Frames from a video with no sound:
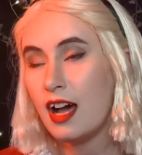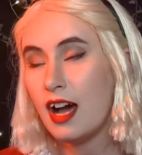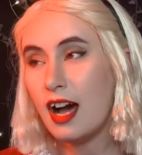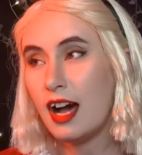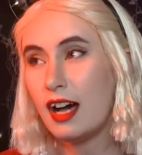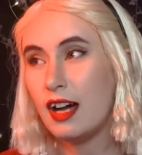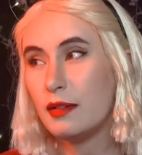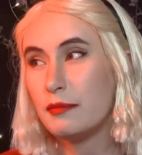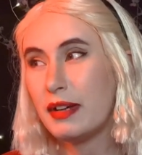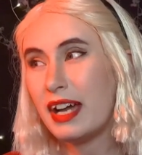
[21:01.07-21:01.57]

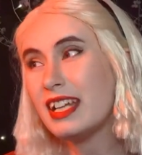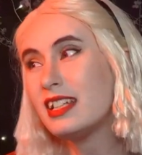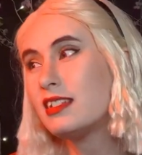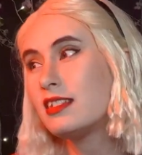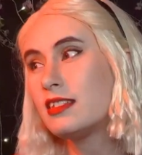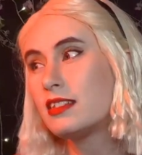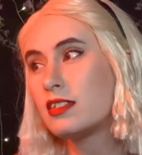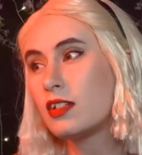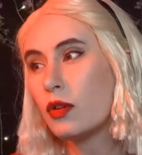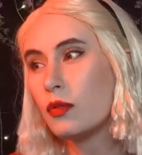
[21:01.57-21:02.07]
I
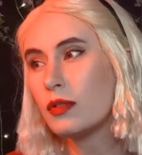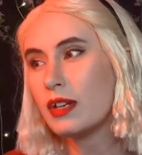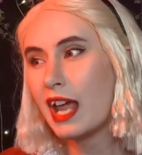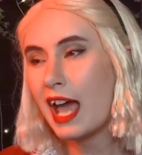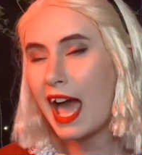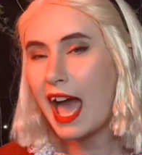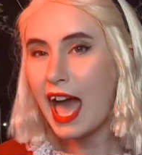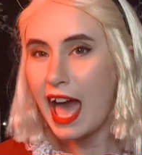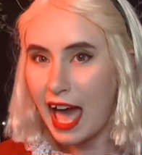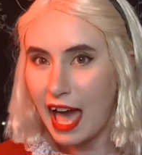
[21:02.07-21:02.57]
don't
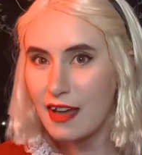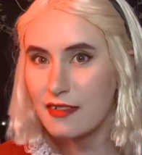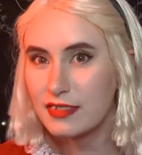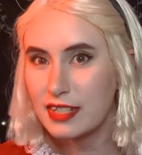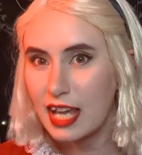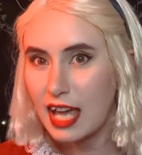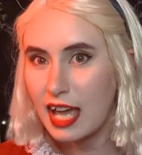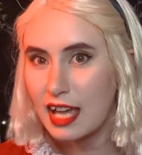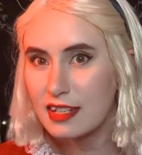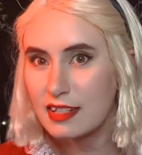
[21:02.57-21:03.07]
have
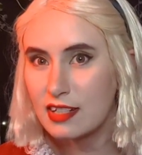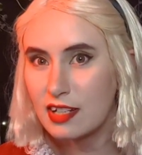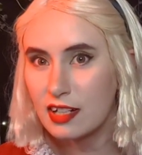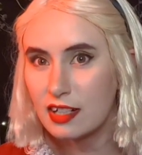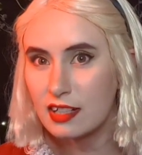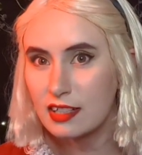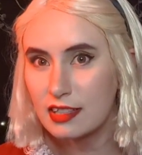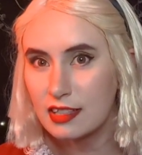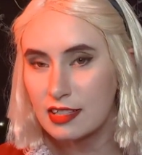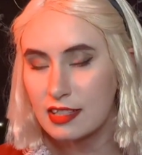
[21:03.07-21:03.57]
to add
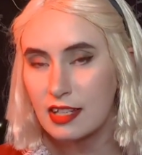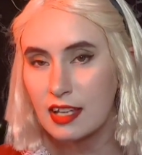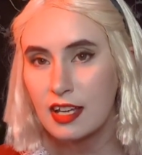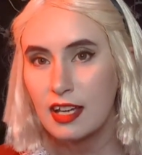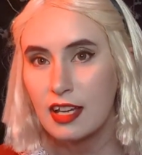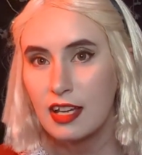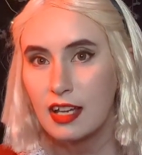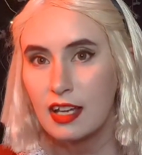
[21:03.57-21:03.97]
darts.